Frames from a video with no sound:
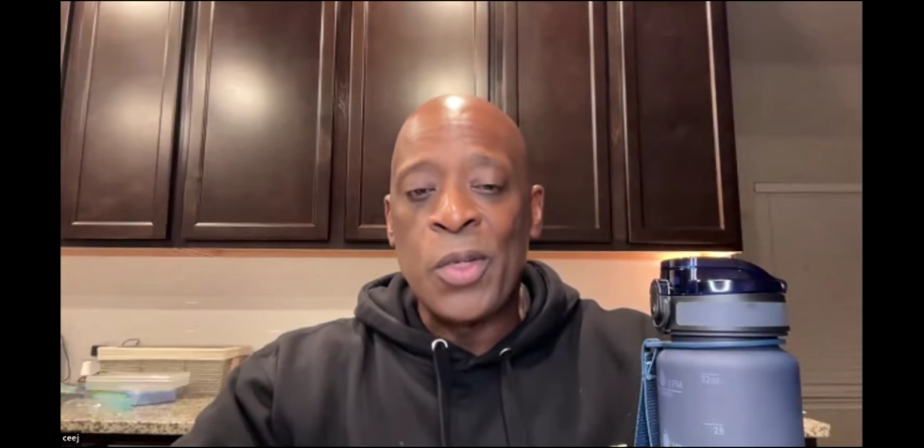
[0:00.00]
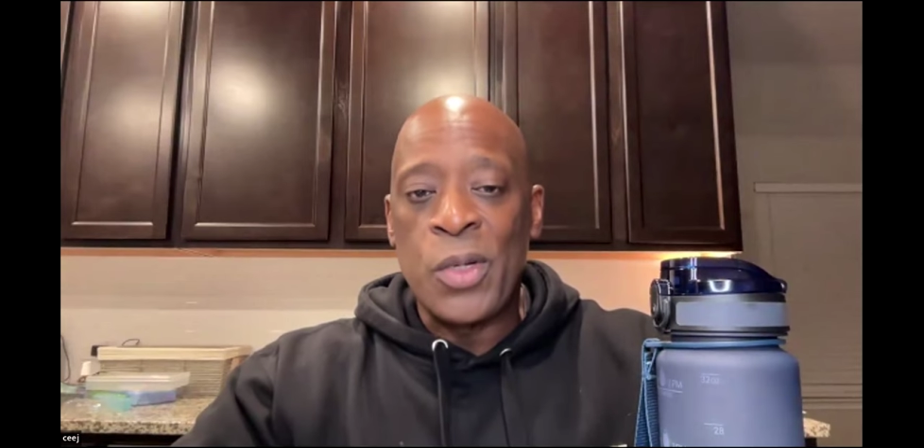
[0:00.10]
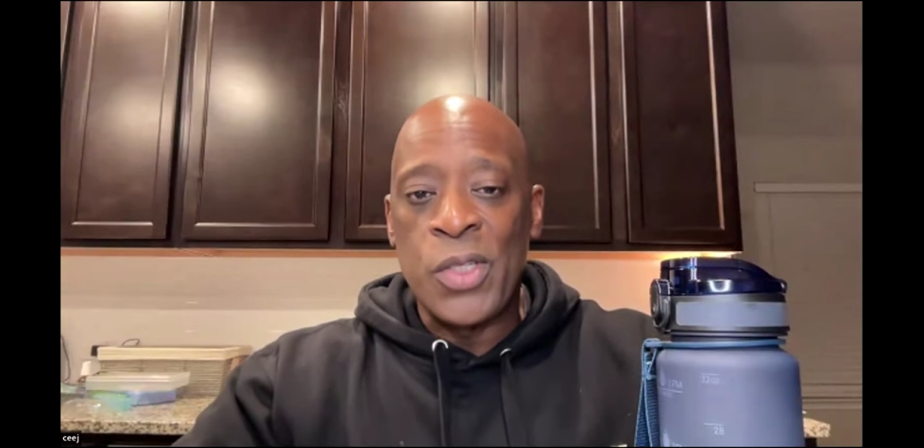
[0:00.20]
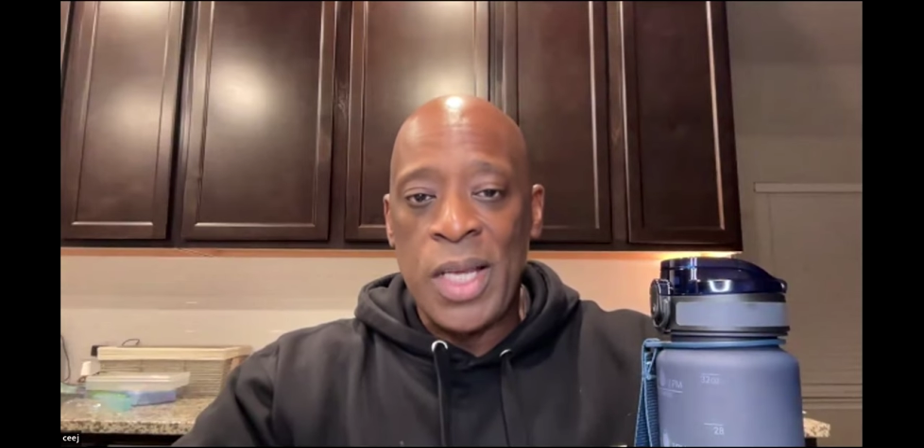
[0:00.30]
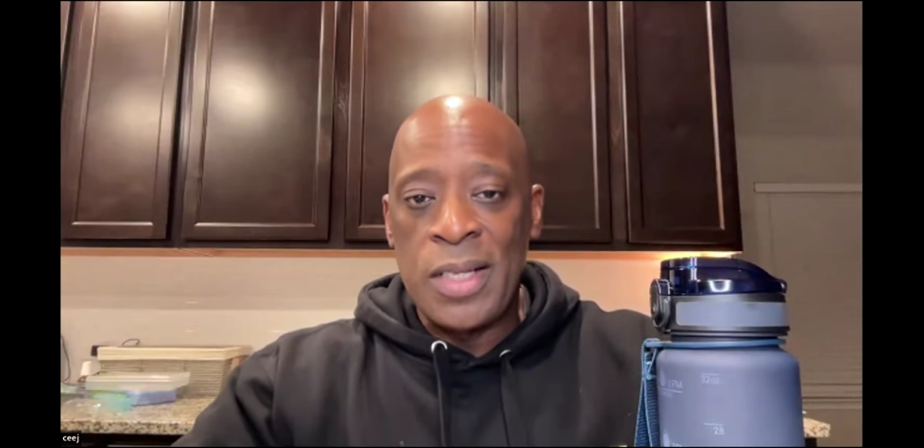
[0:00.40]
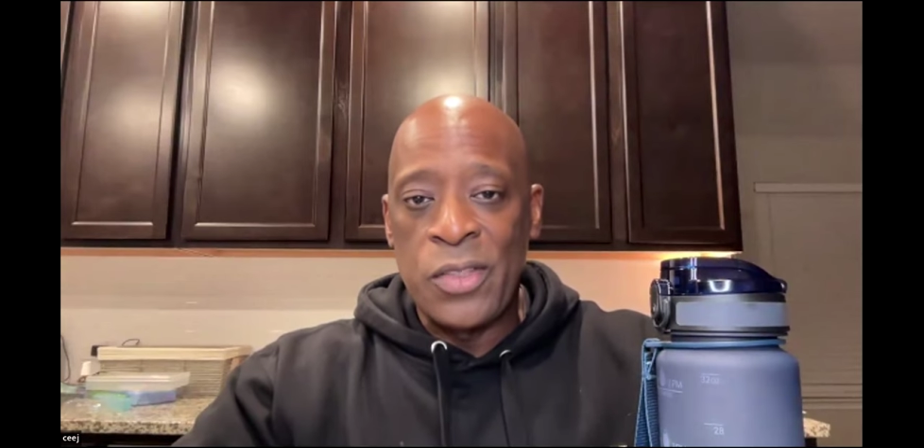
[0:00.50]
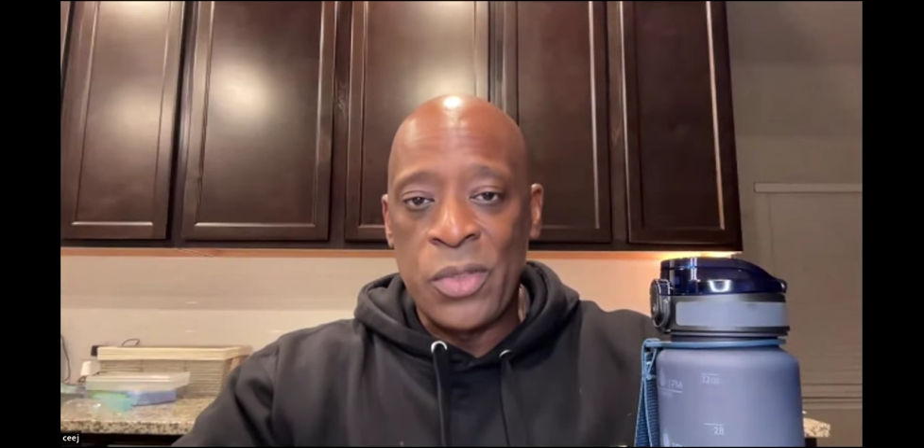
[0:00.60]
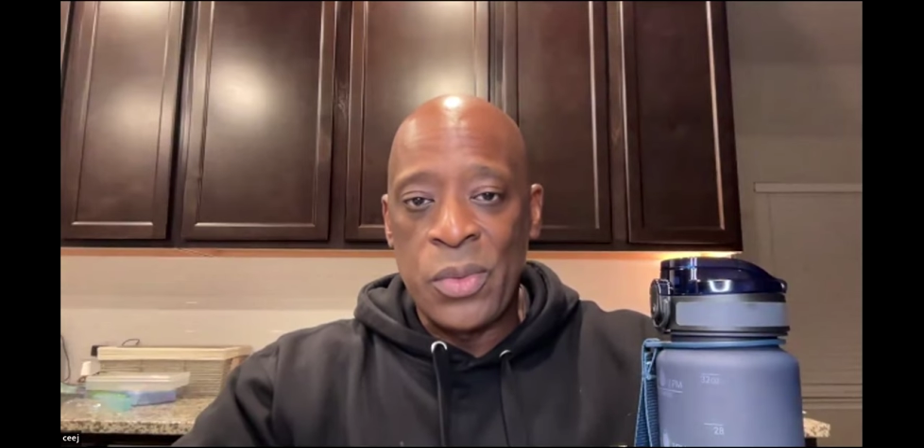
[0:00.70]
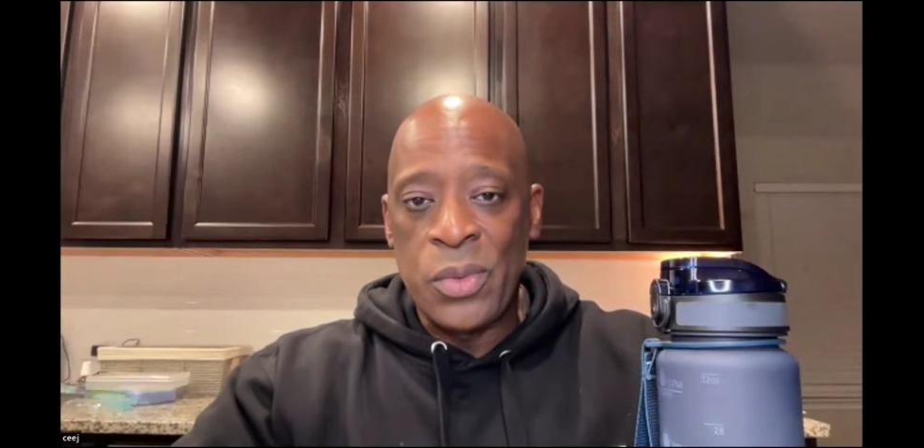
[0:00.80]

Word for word: I'll talk to you guys